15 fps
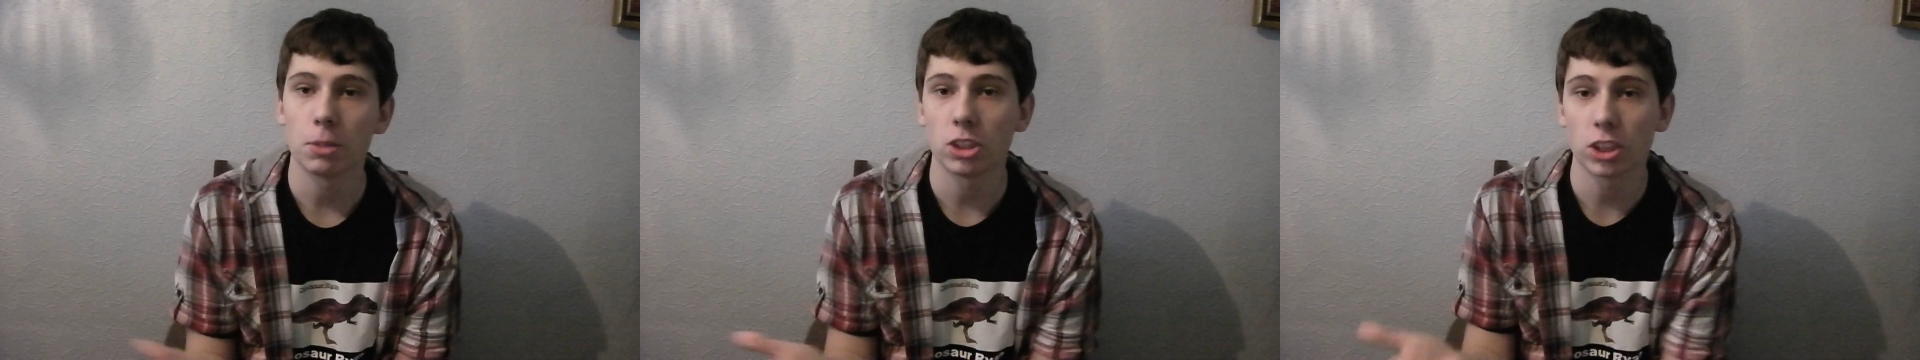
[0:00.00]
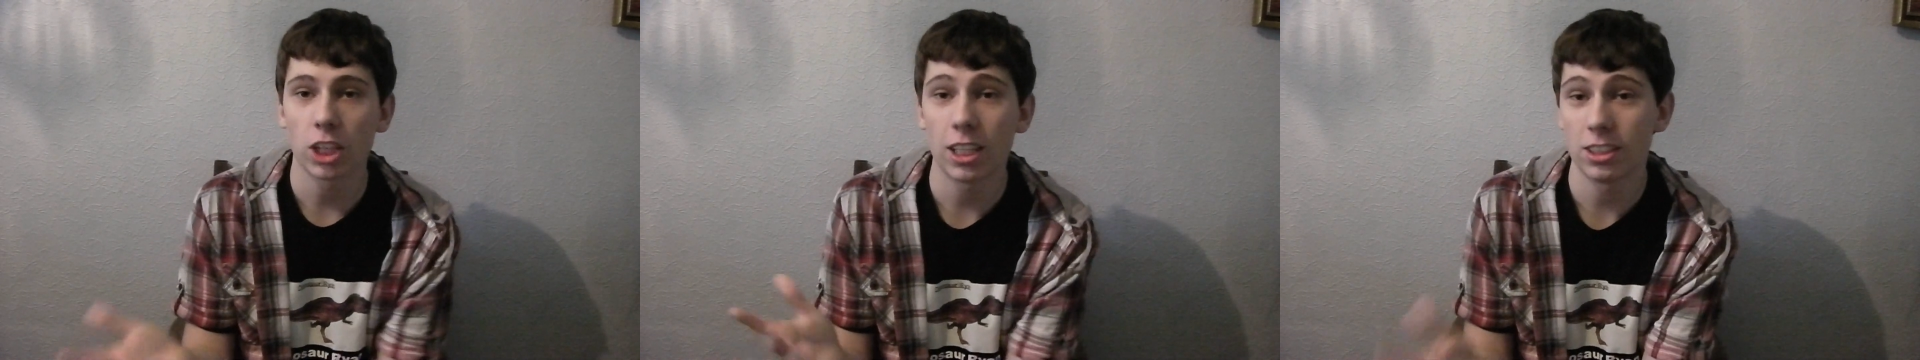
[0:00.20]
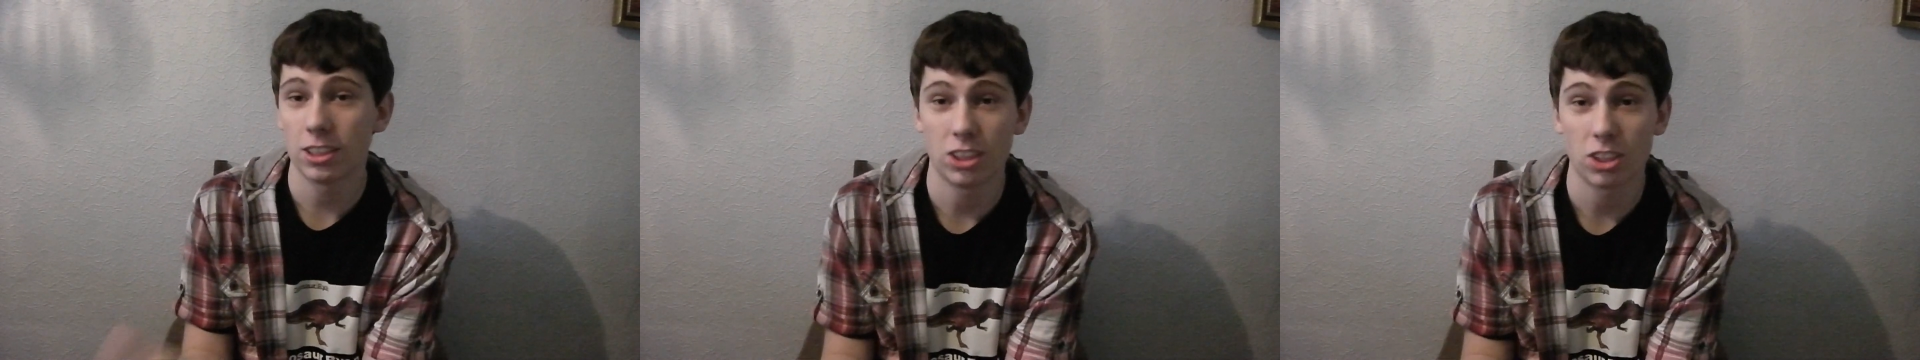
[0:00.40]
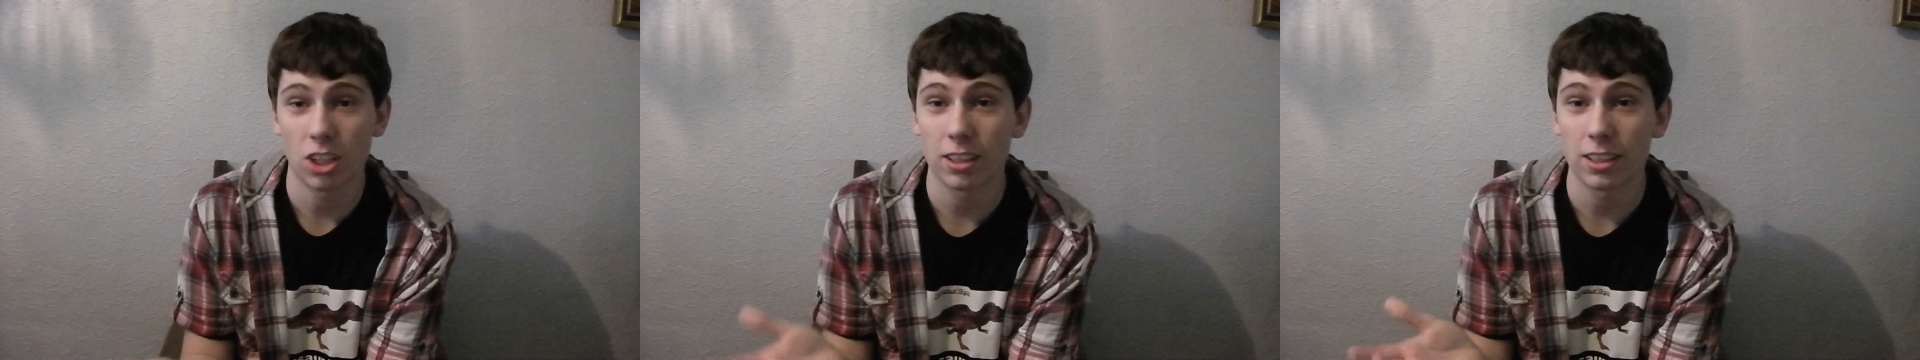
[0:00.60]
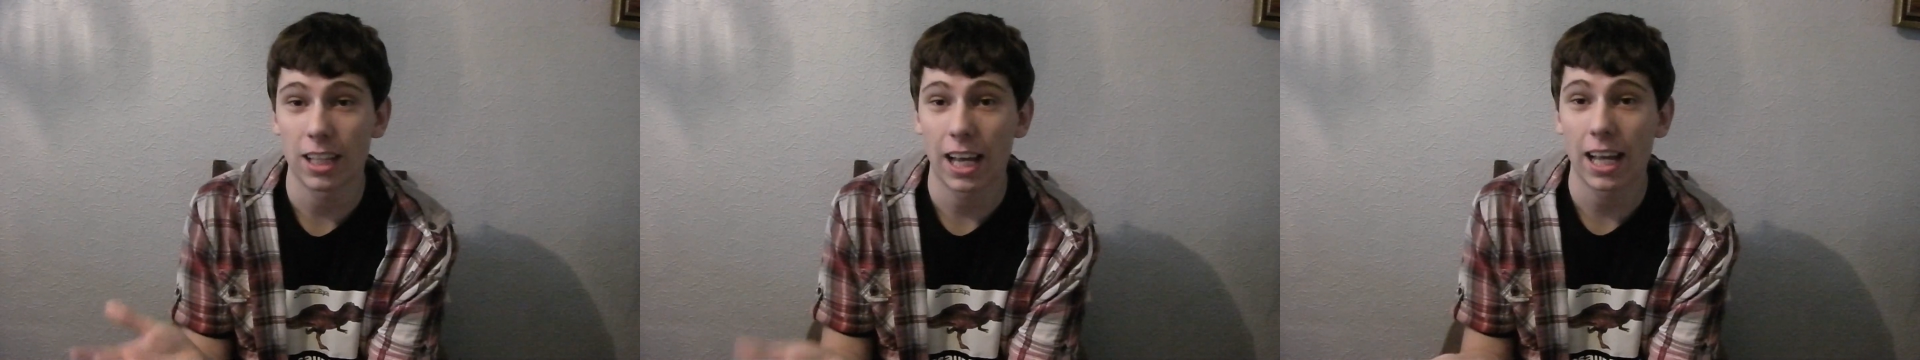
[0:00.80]
the chances
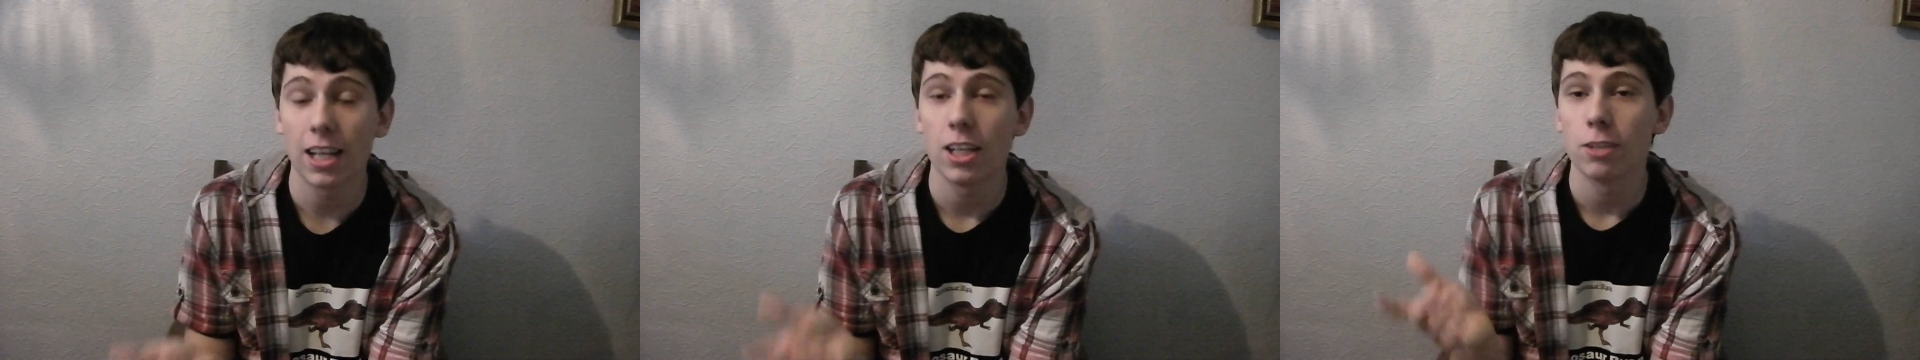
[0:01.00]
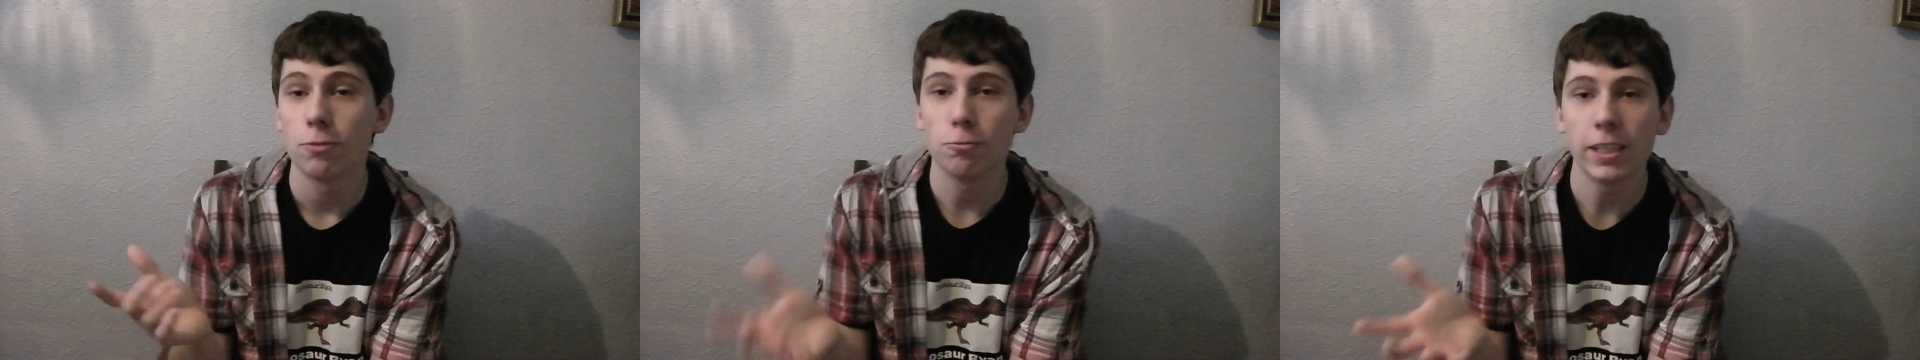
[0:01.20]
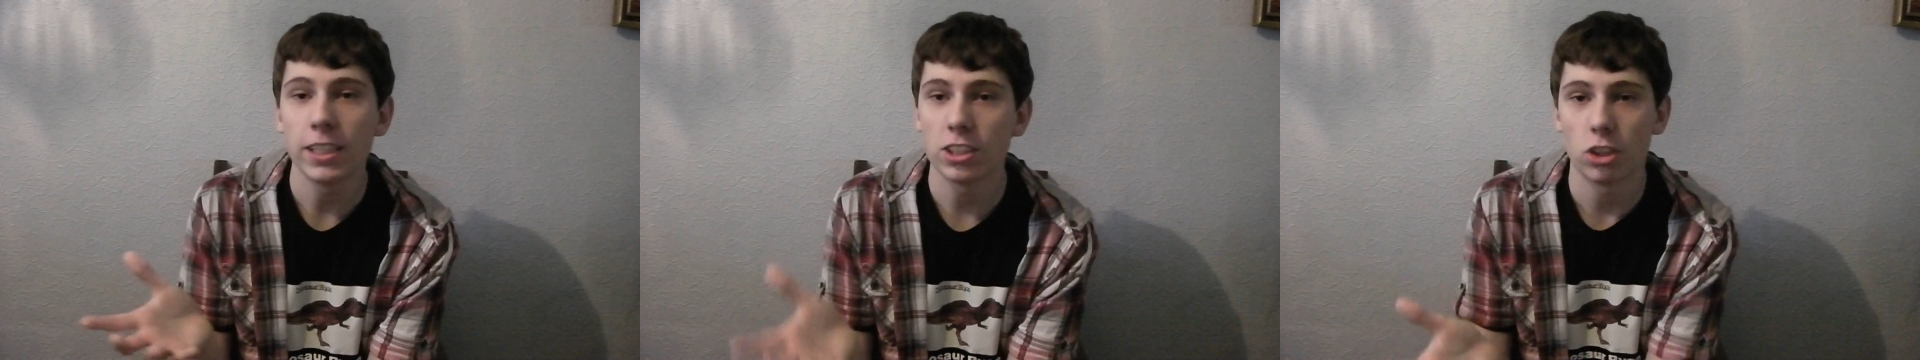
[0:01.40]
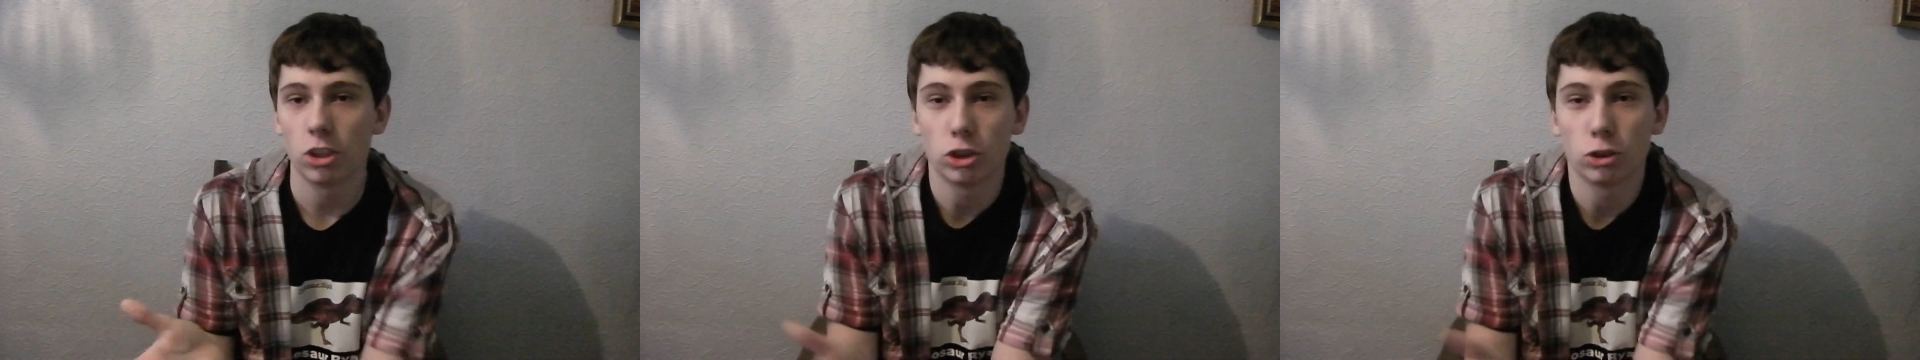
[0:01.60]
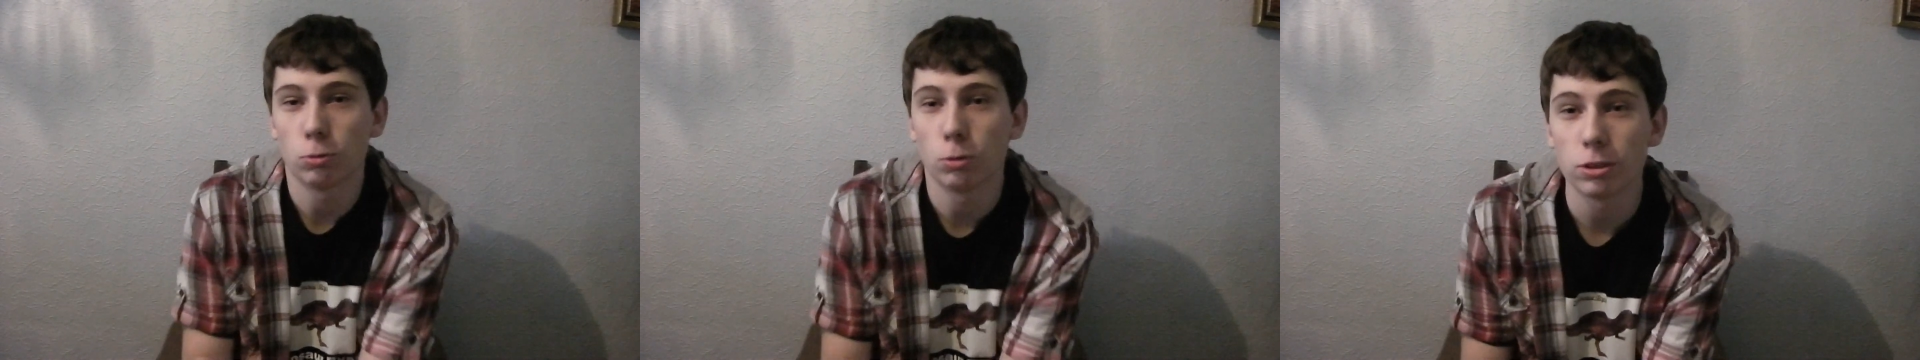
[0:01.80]
are that research